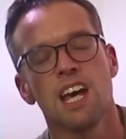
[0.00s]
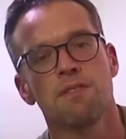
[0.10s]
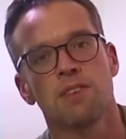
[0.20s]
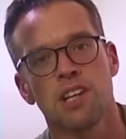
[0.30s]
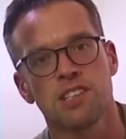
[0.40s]

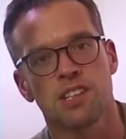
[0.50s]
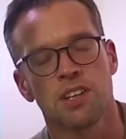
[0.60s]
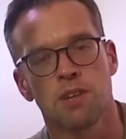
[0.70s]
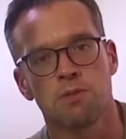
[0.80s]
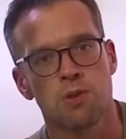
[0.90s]
For those that
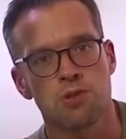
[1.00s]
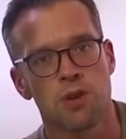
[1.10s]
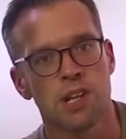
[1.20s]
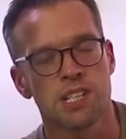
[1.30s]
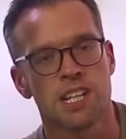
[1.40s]
don't know what
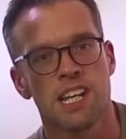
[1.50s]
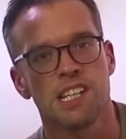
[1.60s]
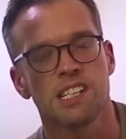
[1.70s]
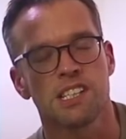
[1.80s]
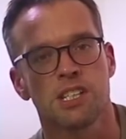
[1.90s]
Triton
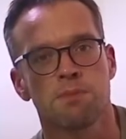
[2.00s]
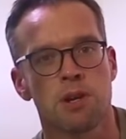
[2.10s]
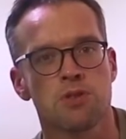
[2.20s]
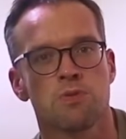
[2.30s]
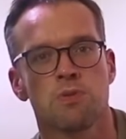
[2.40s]
is, it's a
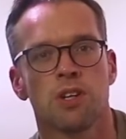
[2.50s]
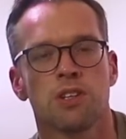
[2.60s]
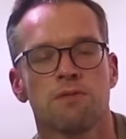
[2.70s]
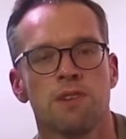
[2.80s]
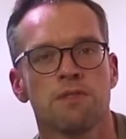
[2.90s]
special
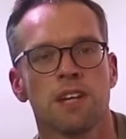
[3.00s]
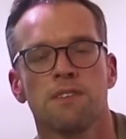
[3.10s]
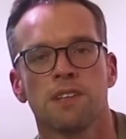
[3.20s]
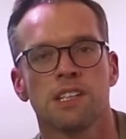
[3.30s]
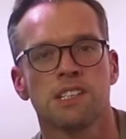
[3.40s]
kind of reef
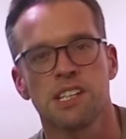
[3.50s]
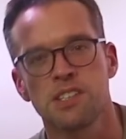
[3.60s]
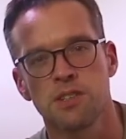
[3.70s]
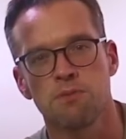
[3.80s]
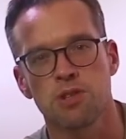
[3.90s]
keeping
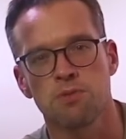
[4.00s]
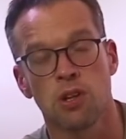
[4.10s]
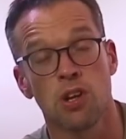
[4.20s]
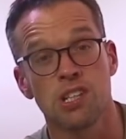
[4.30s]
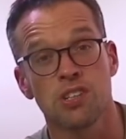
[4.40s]
system which
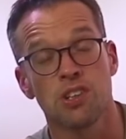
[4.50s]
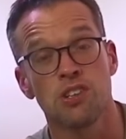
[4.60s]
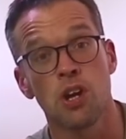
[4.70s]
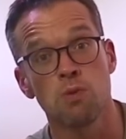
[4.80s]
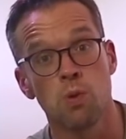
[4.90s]
relies
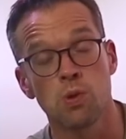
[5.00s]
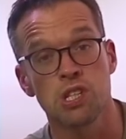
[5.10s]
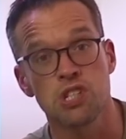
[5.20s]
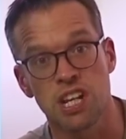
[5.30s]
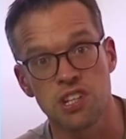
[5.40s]
on no
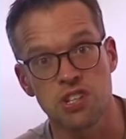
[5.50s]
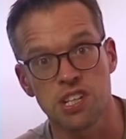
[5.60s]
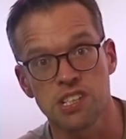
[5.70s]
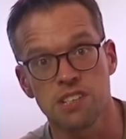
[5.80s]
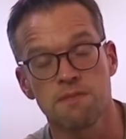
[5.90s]
water
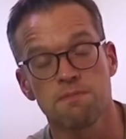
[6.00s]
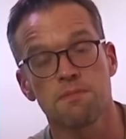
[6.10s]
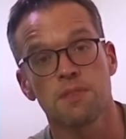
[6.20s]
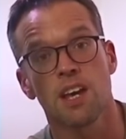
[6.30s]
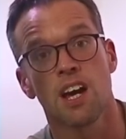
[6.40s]
changes,
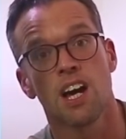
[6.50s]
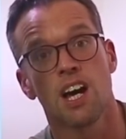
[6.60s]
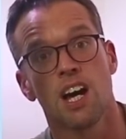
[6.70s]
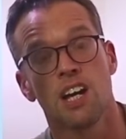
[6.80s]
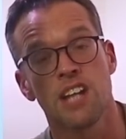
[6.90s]

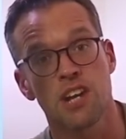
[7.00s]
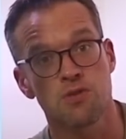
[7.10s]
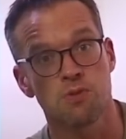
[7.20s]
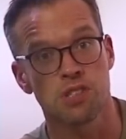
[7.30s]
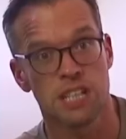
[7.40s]

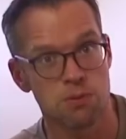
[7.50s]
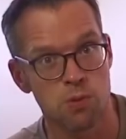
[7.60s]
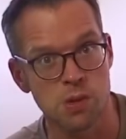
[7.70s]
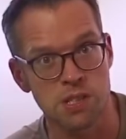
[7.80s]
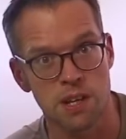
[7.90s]
natural sea
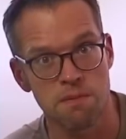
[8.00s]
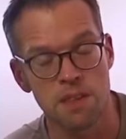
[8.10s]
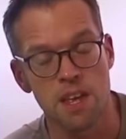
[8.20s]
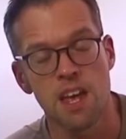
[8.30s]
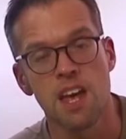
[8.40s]
water,
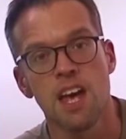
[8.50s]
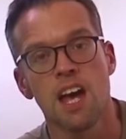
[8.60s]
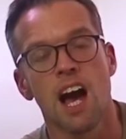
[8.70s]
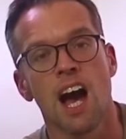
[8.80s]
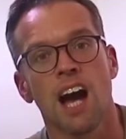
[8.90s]

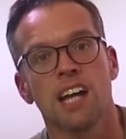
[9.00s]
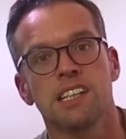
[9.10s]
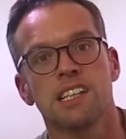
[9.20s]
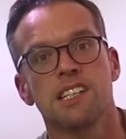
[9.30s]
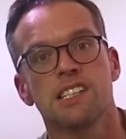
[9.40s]

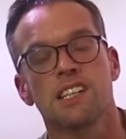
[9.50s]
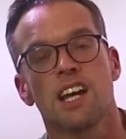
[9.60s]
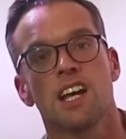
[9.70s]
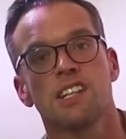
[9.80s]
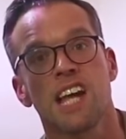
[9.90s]
and
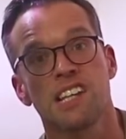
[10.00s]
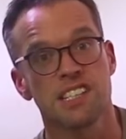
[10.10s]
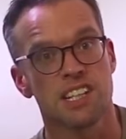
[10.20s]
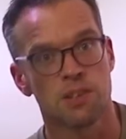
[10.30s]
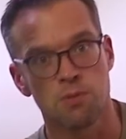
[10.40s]

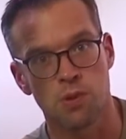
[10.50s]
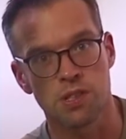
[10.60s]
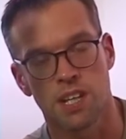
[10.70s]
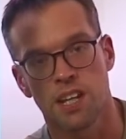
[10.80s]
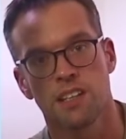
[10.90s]
testing the
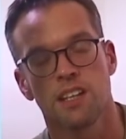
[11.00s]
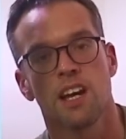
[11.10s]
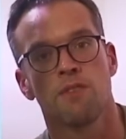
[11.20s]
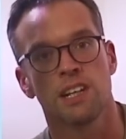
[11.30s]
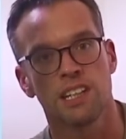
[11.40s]
water
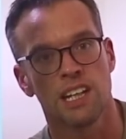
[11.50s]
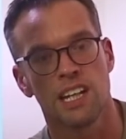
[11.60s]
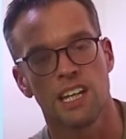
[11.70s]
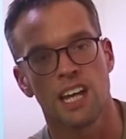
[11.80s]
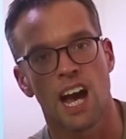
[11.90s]

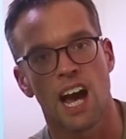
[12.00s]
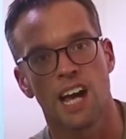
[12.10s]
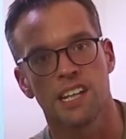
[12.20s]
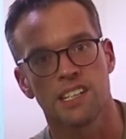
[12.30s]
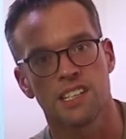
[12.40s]
regularly
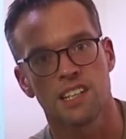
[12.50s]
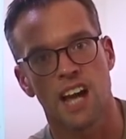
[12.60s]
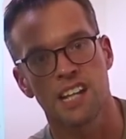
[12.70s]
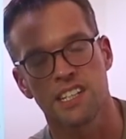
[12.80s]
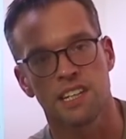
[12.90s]
and
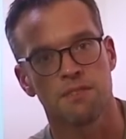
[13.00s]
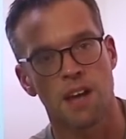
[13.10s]
adding